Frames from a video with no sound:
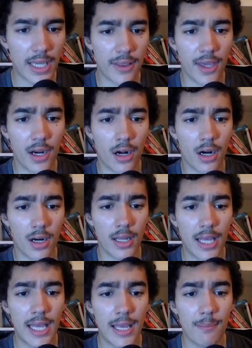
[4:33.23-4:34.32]
There are
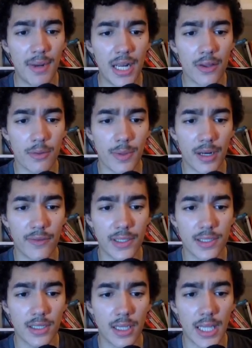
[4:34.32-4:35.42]
many other
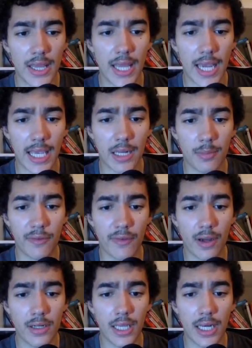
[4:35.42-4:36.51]
benefits that can be
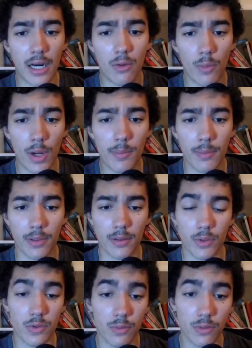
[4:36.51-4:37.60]
found in our white paper,
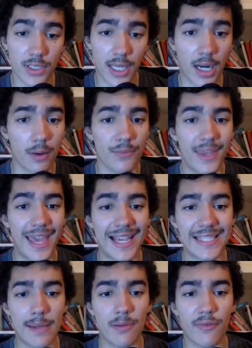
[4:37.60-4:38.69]
which we will check it out.
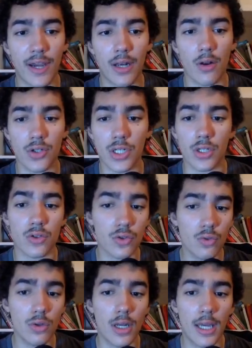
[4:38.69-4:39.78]
XAmplify launching
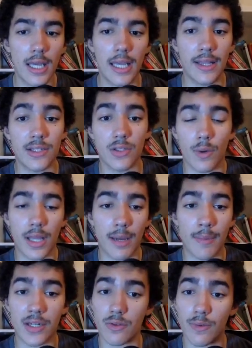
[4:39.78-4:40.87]
soon. This is the one that
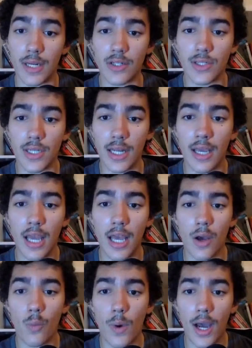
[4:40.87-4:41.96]
I'm actually really interested in.
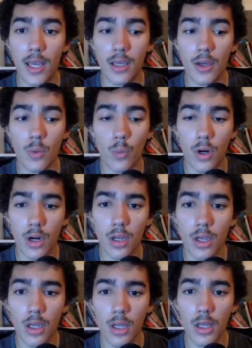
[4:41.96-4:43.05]
Why
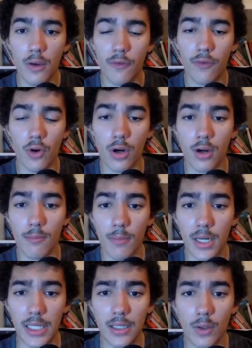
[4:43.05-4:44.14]
work for
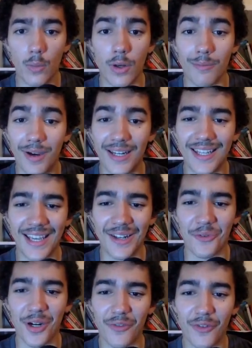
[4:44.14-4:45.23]
money when money can
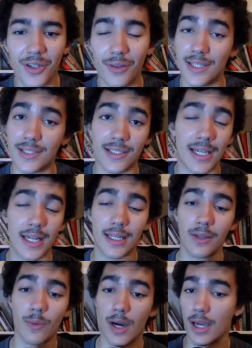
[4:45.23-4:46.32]
work for you? That's
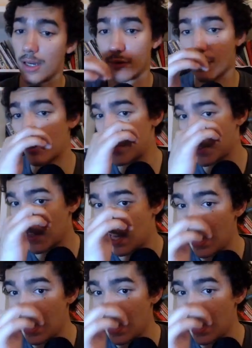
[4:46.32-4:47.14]
exactly why I love crypto.